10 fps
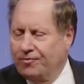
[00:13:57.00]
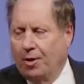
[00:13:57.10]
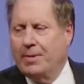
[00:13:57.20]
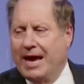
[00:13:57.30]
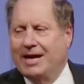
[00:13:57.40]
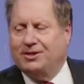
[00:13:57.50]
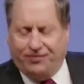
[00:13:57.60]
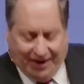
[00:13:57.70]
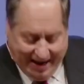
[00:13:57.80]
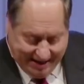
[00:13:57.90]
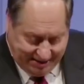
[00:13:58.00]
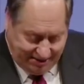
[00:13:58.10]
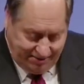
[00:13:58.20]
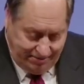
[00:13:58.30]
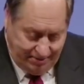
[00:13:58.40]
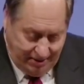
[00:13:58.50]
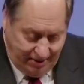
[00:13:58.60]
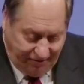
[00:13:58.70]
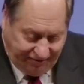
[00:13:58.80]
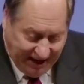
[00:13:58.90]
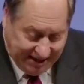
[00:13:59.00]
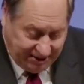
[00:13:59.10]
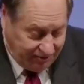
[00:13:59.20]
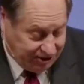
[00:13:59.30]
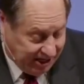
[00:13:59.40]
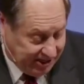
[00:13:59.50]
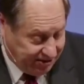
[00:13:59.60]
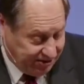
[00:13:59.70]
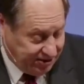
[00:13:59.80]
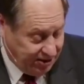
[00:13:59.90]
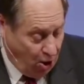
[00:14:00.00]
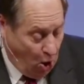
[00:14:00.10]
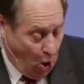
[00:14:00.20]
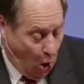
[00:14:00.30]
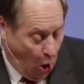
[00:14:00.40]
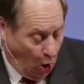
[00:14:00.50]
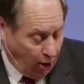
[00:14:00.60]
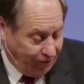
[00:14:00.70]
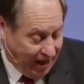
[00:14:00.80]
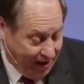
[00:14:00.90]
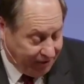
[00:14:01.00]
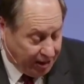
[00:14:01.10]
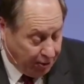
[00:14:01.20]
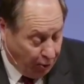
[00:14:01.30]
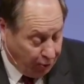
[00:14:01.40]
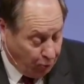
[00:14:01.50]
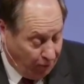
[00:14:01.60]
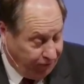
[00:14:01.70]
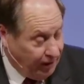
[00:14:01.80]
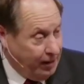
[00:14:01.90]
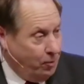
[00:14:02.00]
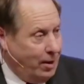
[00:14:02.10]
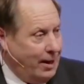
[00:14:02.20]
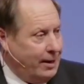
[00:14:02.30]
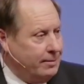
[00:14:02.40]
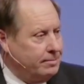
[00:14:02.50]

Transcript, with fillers: From his face, the face of Jesus, all of heaven and earth will flee away.